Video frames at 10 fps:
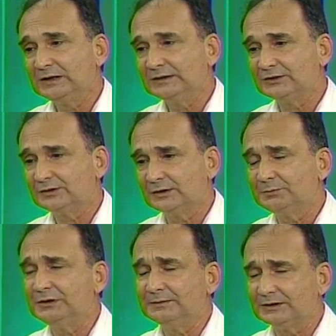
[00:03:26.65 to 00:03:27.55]
that's
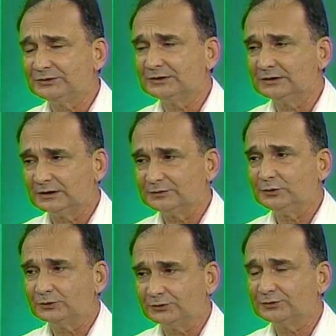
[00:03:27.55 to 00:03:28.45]
pretty much our
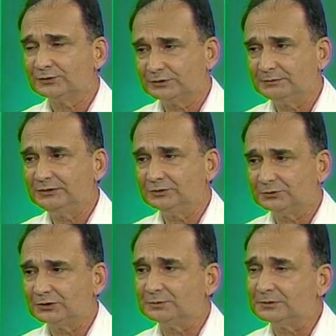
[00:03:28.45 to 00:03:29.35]
focus for the medium
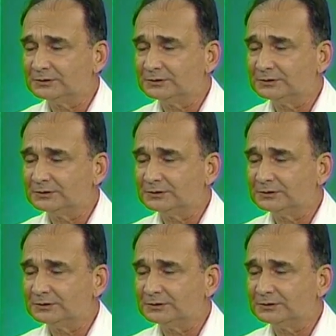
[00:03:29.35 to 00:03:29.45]
term.